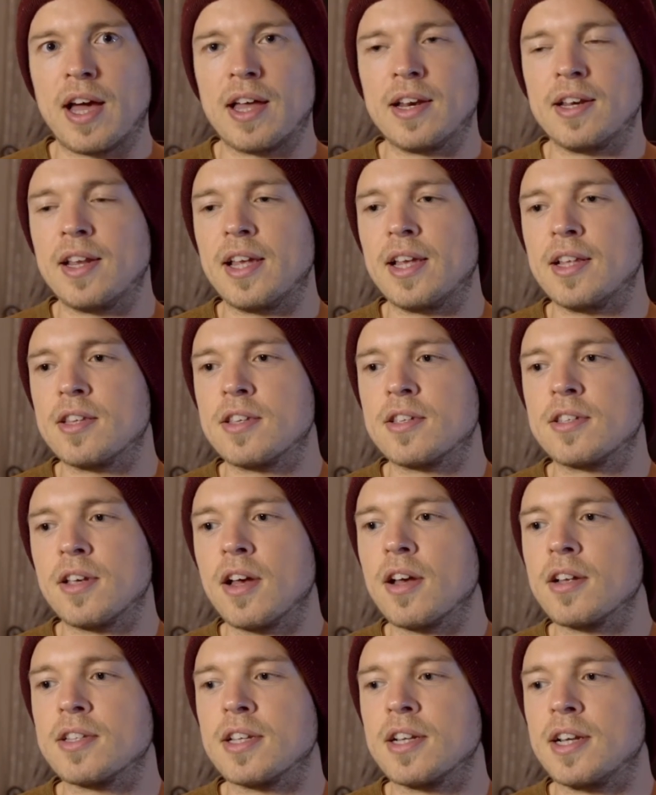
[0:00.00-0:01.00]
and it
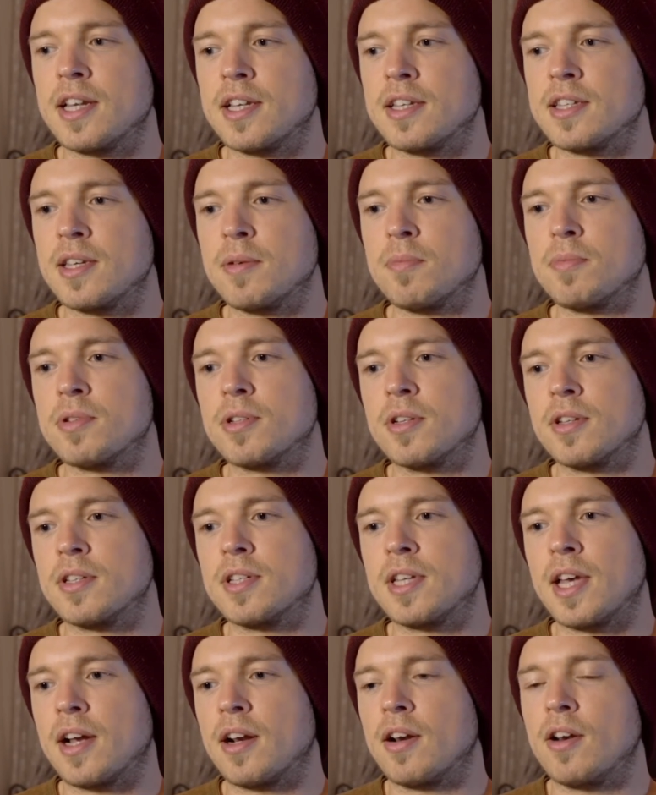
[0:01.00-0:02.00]
certainly seems to
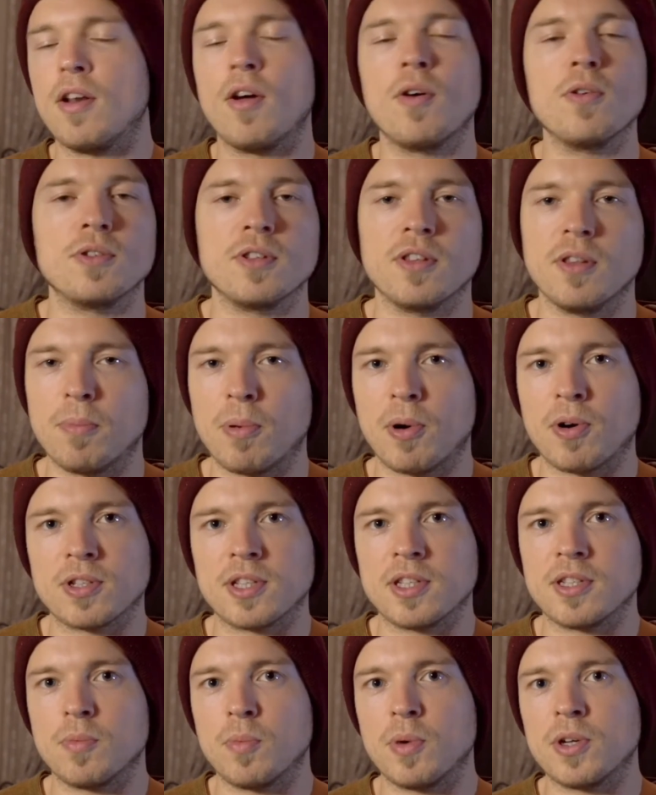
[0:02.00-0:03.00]
tick loads of the
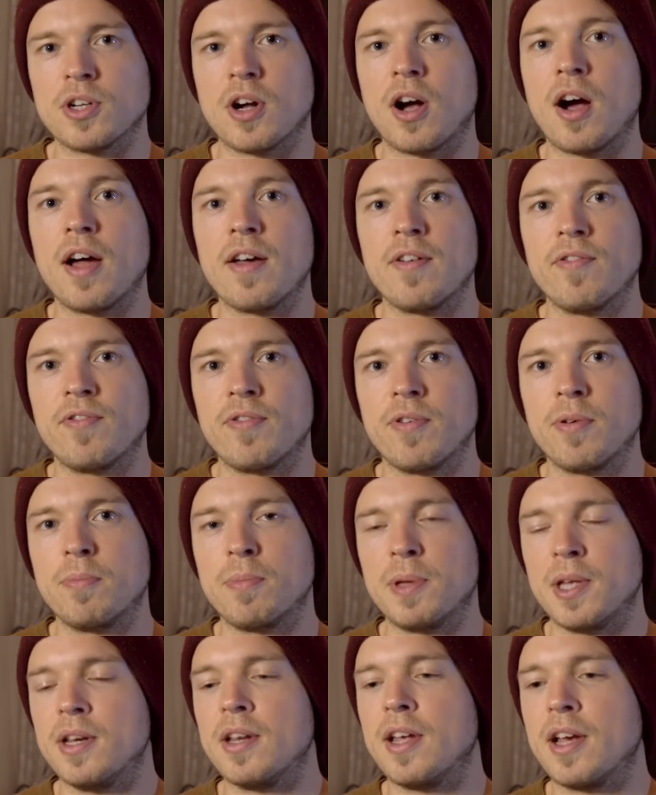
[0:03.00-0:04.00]
boxes in which I've
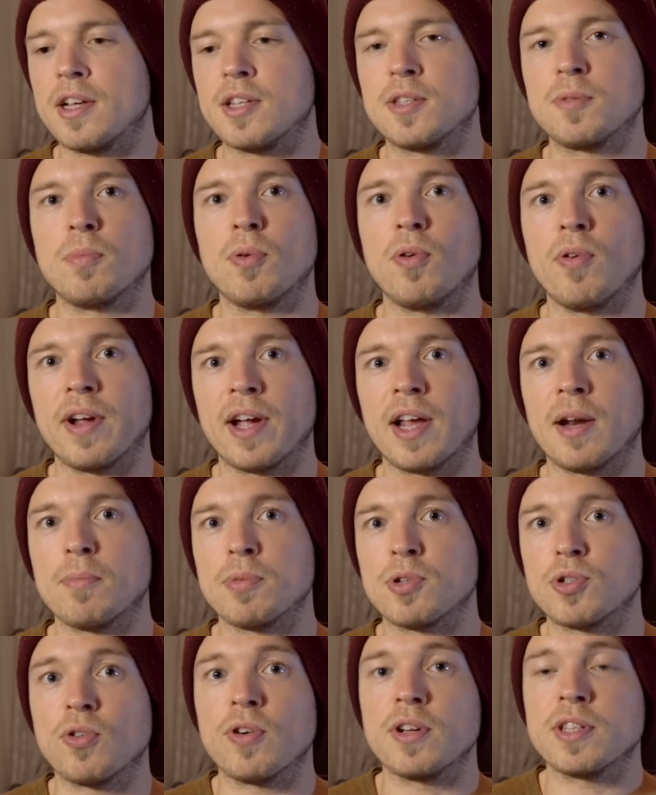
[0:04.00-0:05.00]
been exploring, and
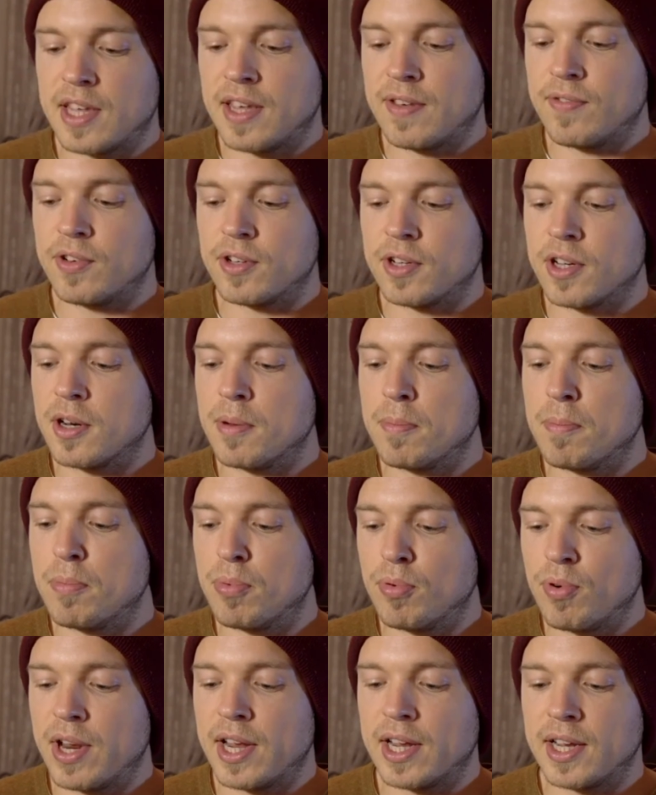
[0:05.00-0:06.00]
I'm sure it's even going to
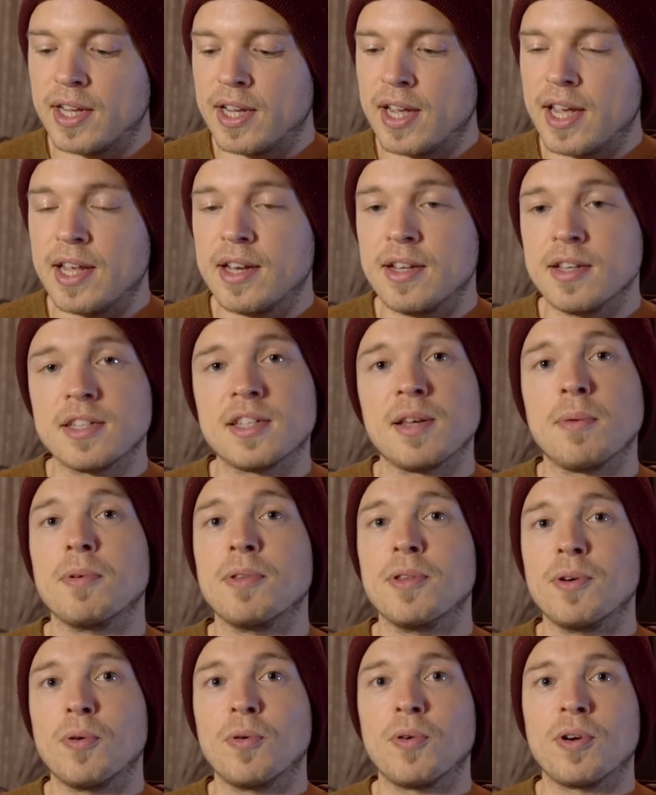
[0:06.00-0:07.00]
bring in some
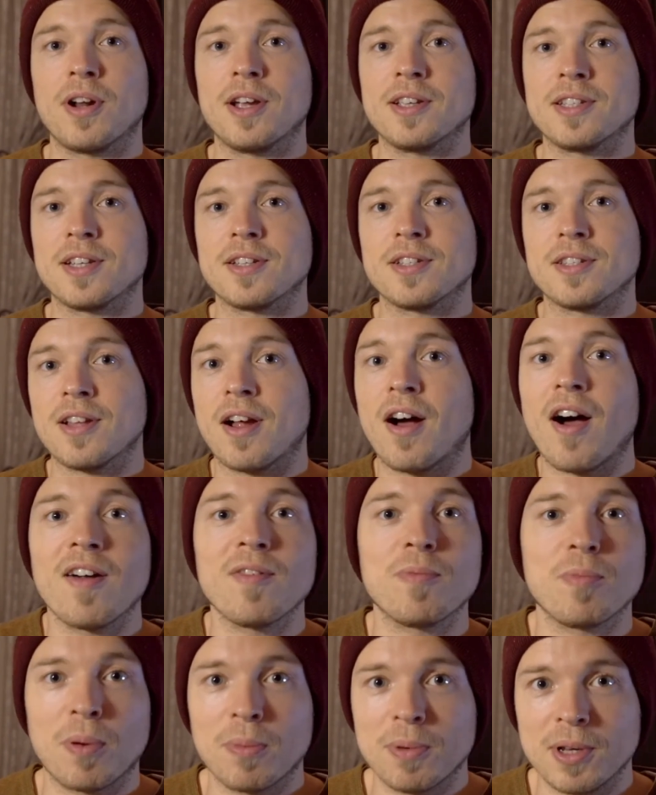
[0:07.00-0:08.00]
of the organizations that
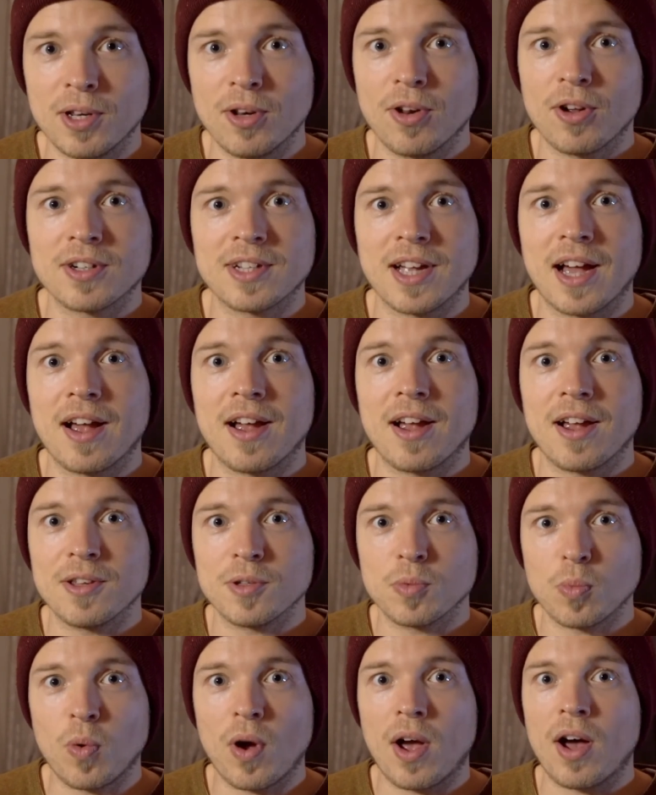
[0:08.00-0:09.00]
I've probably looked at
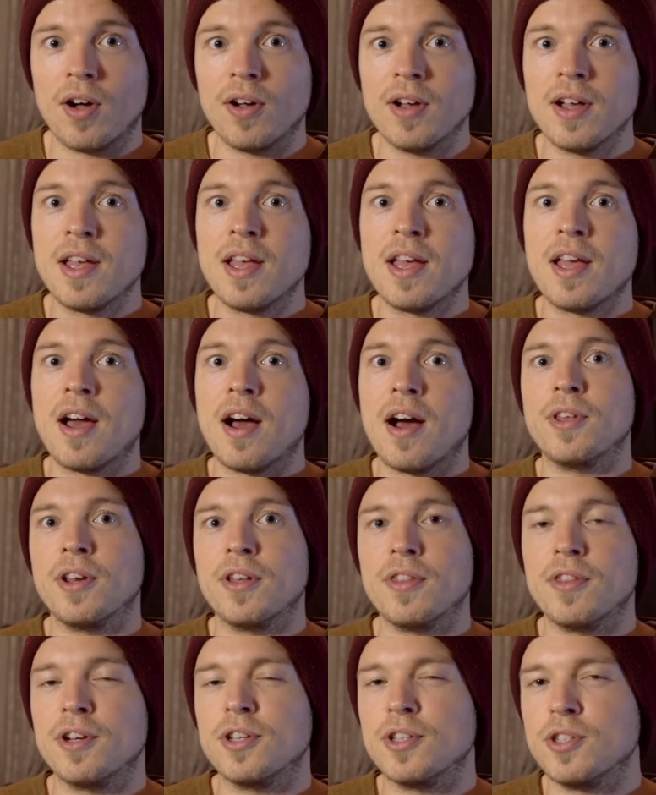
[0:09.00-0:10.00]
as well that are
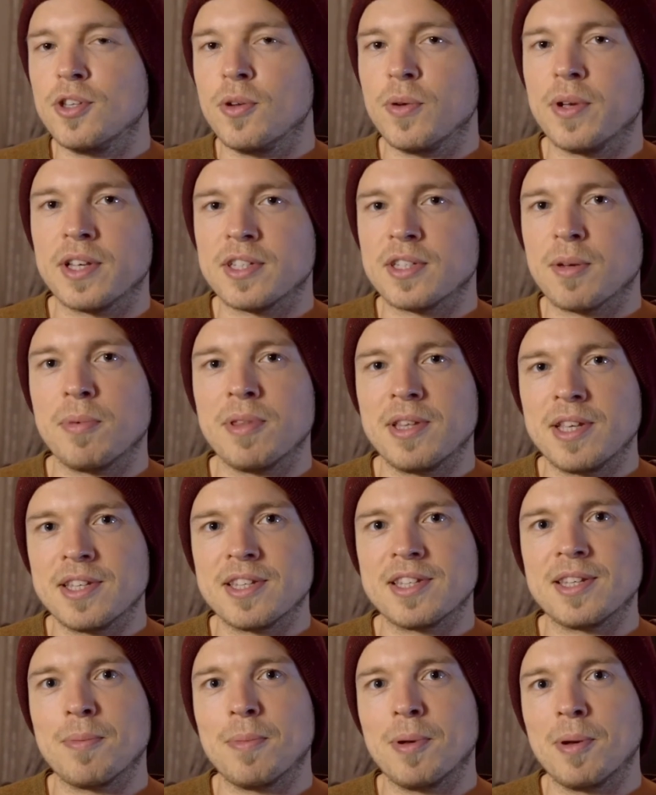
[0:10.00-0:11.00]
doing some of these
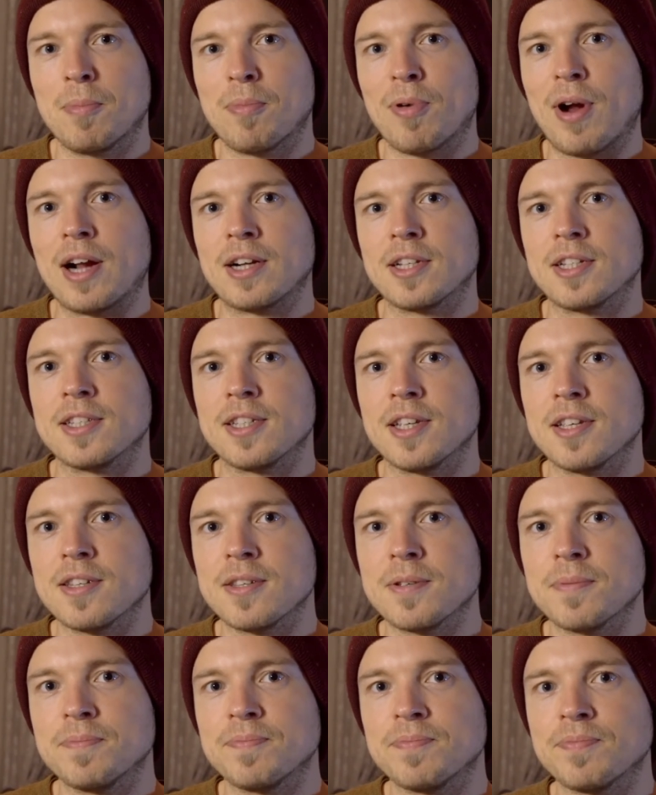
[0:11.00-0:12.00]
similar
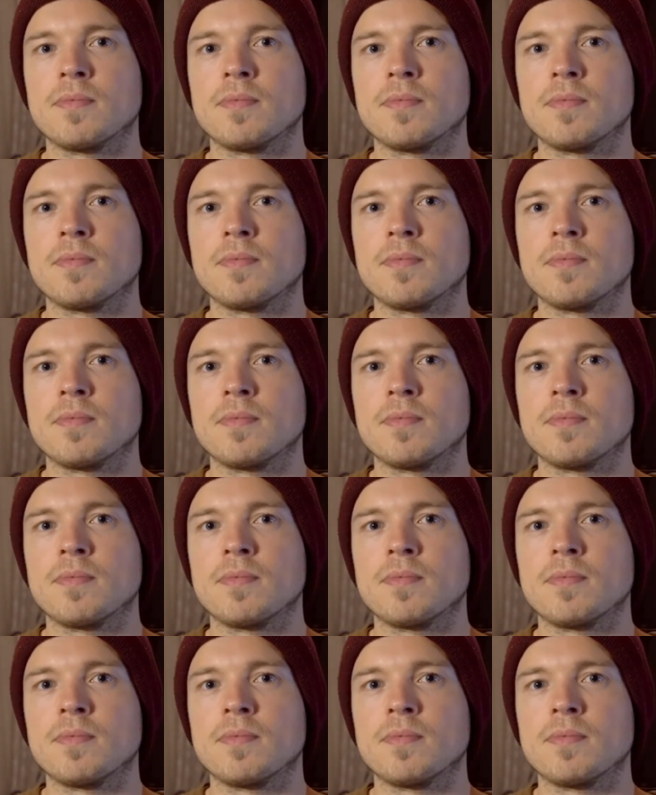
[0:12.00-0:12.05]
practices.